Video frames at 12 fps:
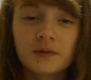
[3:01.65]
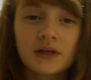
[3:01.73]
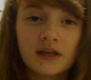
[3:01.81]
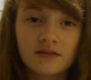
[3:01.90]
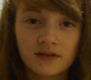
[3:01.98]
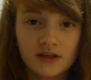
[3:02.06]
we
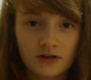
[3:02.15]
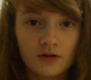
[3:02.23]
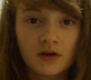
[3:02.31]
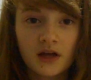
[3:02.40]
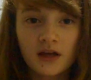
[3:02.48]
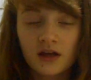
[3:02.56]
can,
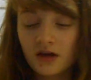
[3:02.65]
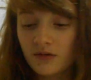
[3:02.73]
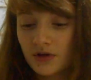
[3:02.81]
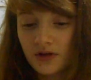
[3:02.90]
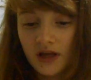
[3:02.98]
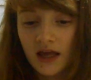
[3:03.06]

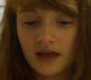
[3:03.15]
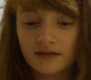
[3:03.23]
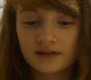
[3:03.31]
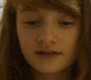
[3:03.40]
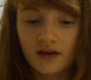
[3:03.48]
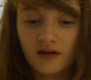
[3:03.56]
communicate
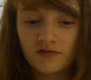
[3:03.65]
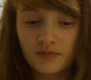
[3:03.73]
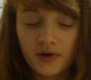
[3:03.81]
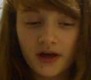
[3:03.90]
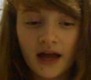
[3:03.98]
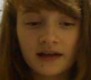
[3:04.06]
and stuff.
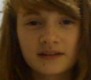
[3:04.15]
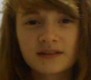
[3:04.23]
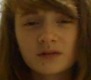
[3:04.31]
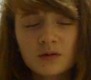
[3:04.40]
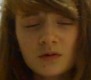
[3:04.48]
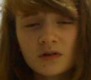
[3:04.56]
But at
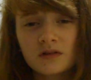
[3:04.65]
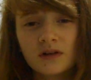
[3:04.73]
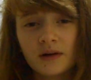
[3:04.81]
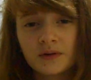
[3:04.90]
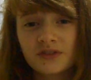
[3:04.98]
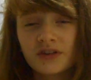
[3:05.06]
school,
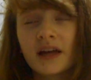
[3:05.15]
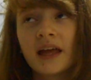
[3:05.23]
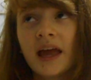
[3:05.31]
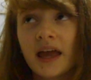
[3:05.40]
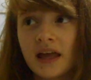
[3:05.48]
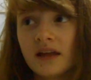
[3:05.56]
which I
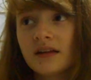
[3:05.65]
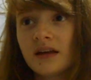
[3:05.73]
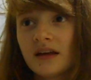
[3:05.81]
hate,